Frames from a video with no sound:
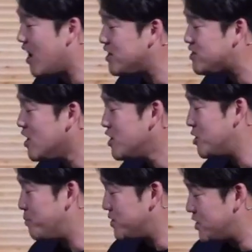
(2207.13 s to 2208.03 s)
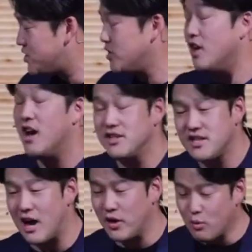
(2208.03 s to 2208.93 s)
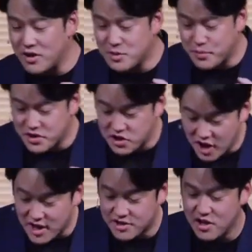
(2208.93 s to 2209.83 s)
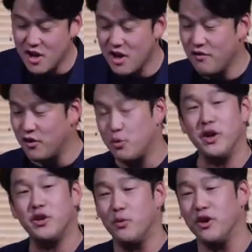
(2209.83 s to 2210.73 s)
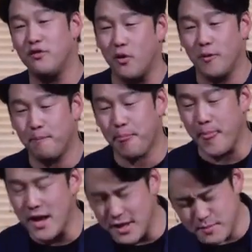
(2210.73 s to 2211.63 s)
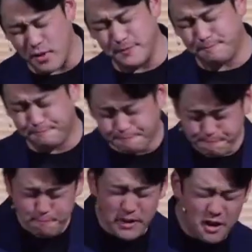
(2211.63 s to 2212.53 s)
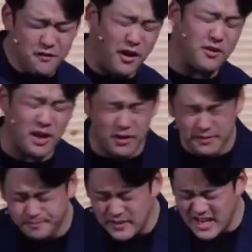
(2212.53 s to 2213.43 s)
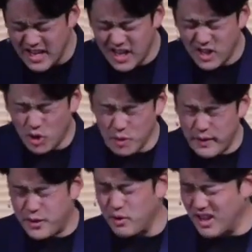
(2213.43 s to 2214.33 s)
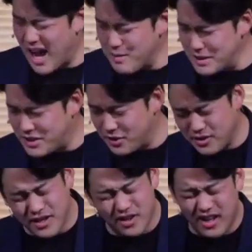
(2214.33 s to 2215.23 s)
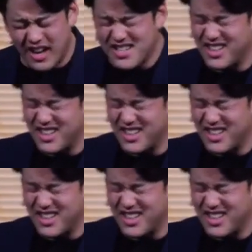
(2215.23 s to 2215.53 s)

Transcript: us to position us, how He wants to position us for 2024. Let's pray. Father in heaven, Lord, we went through a lot of material here, God. There's a